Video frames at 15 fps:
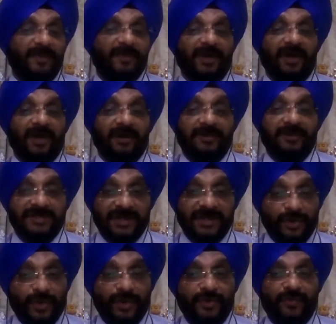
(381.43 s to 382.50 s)
people are still
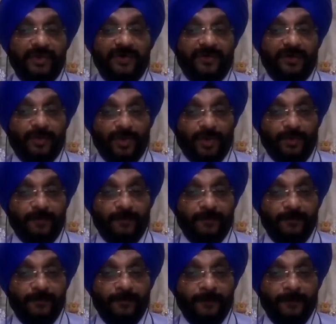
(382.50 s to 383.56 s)
going to work from home,
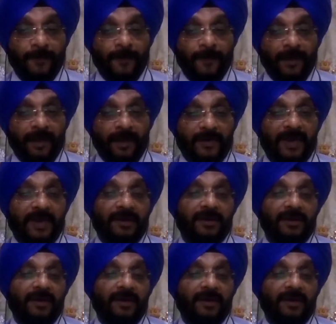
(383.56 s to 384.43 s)
right?